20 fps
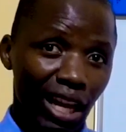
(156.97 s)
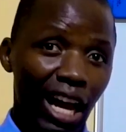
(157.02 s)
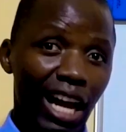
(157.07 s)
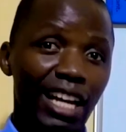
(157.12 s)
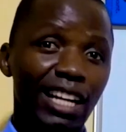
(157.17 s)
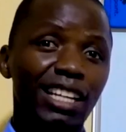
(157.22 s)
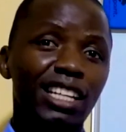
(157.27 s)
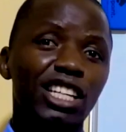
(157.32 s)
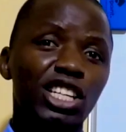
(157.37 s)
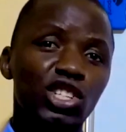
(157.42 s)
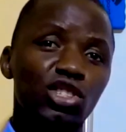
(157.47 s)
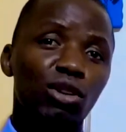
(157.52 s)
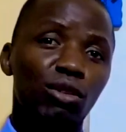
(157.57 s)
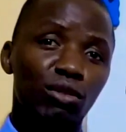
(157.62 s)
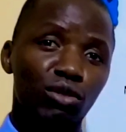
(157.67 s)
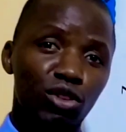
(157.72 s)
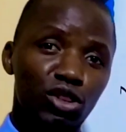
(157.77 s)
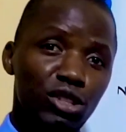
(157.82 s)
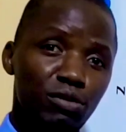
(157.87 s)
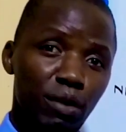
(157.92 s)
And each
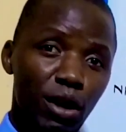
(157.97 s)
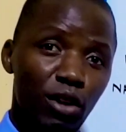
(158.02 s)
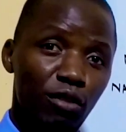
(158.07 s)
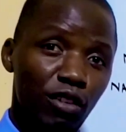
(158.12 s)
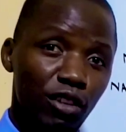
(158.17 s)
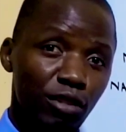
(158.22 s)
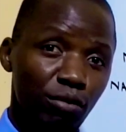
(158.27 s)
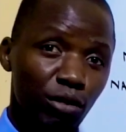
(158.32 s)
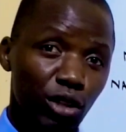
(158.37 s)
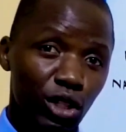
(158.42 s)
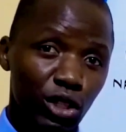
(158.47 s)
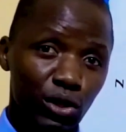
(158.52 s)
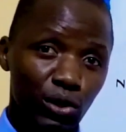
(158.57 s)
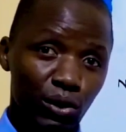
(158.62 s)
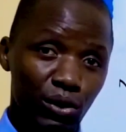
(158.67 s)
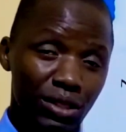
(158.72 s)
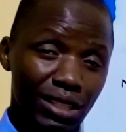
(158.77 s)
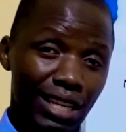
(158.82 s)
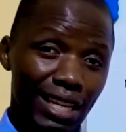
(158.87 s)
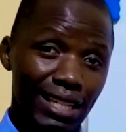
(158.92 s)
of those pyruvate
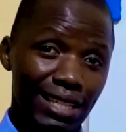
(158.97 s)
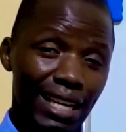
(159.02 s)
molecules